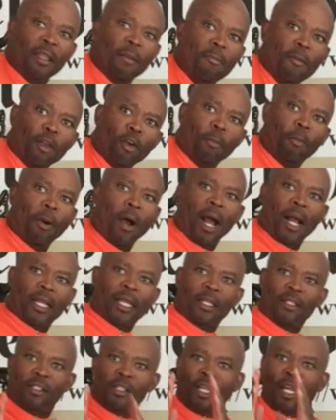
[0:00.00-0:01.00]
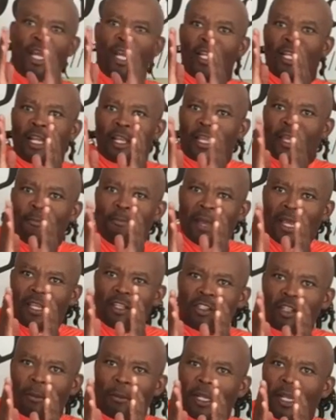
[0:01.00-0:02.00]
the middle pockets, they're
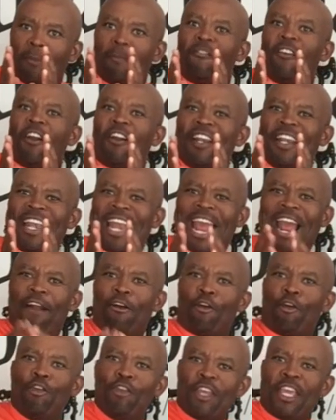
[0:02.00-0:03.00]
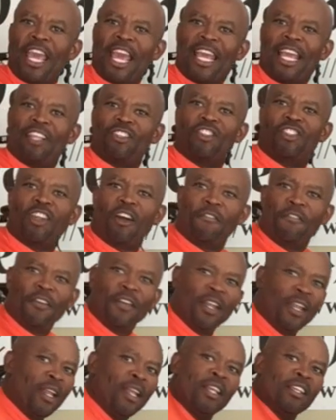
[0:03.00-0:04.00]
making some of them very narrow. You can't get stuff
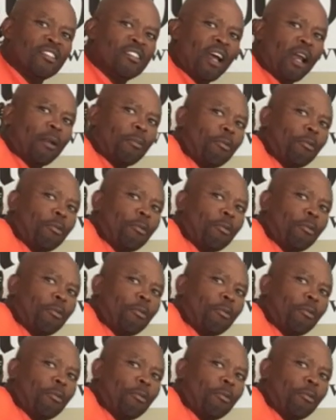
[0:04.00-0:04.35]
in there. It's not